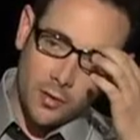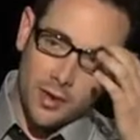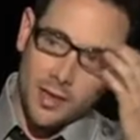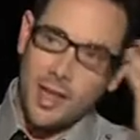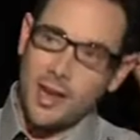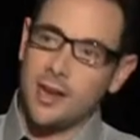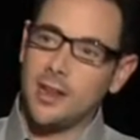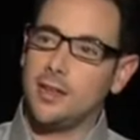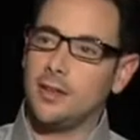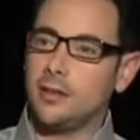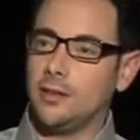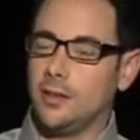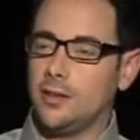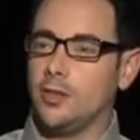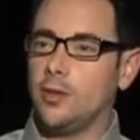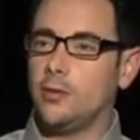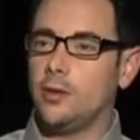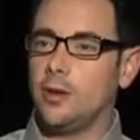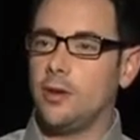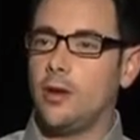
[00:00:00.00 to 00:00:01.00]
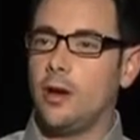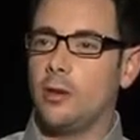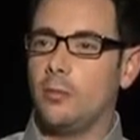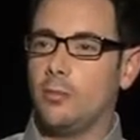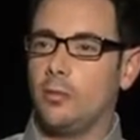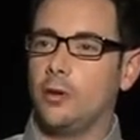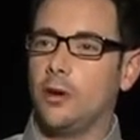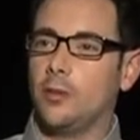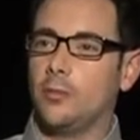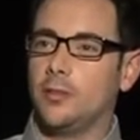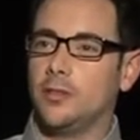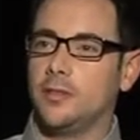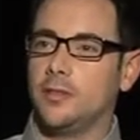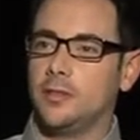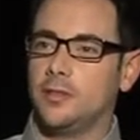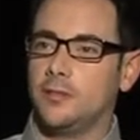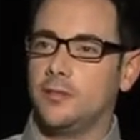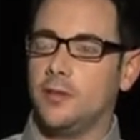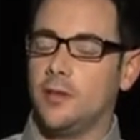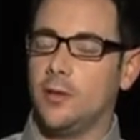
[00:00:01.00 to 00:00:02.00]
getting Ewan on board with
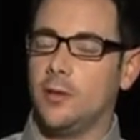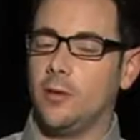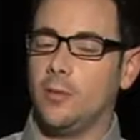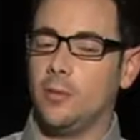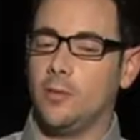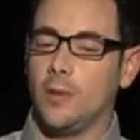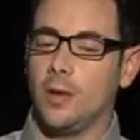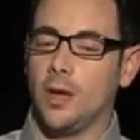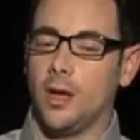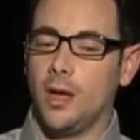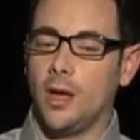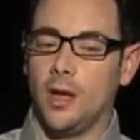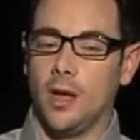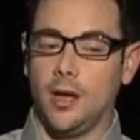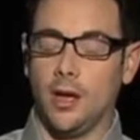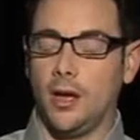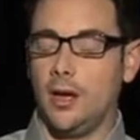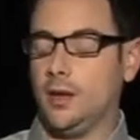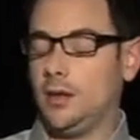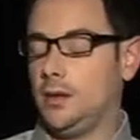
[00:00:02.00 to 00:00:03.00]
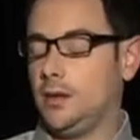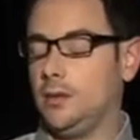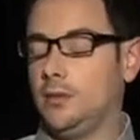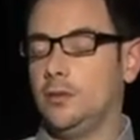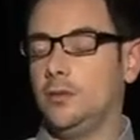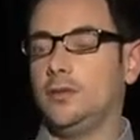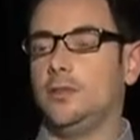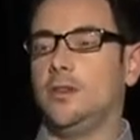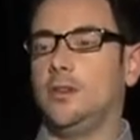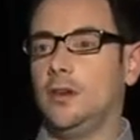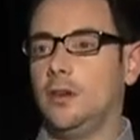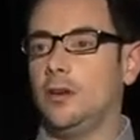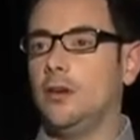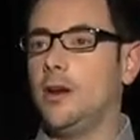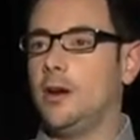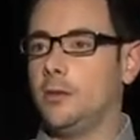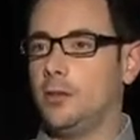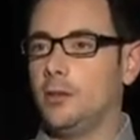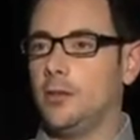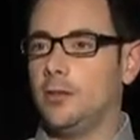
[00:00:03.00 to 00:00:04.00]
this film, he was
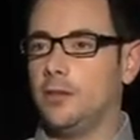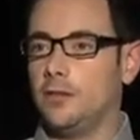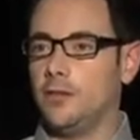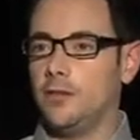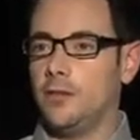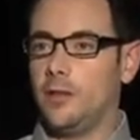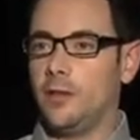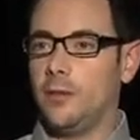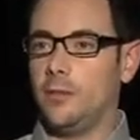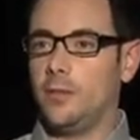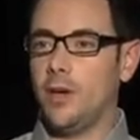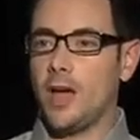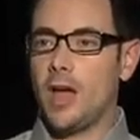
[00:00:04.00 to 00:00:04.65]
incredible in the film.